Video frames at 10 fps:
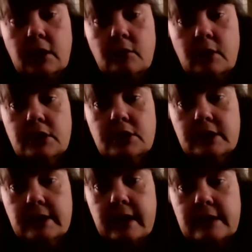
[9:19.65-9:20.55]
you want to
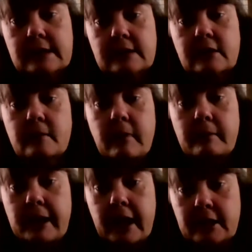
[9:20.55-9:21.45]
just let it sit there,
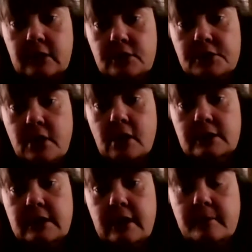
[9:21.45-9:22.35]
maybe add a little salt to